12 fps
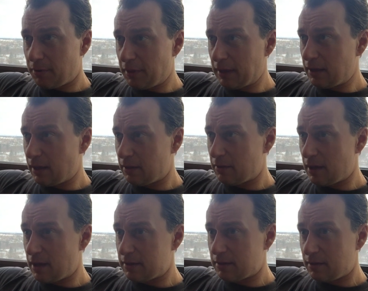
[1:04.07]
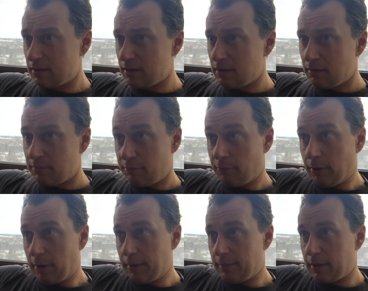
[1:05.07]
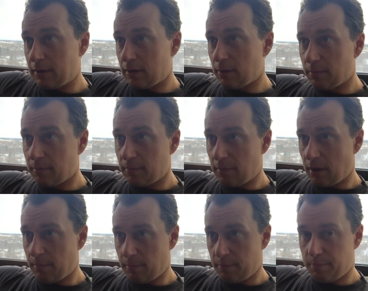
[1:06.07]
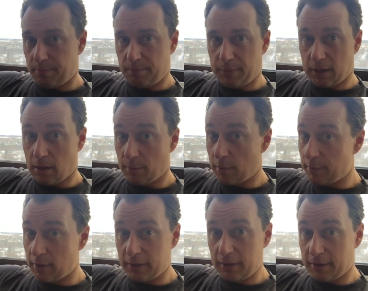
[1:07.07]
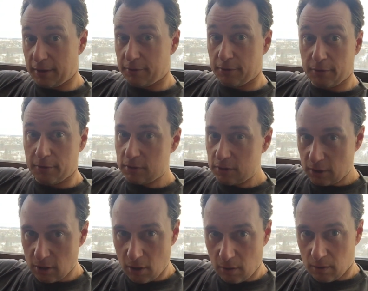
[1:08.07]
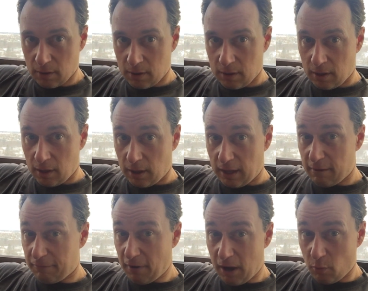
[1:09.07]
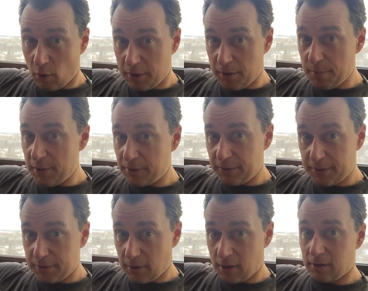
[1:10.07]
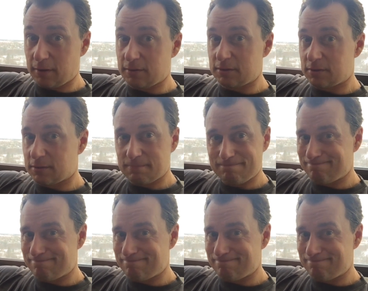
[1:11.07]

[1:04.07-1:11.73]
thinking that, I'm become a millionaire. You're good to go. If I won $1,000,000,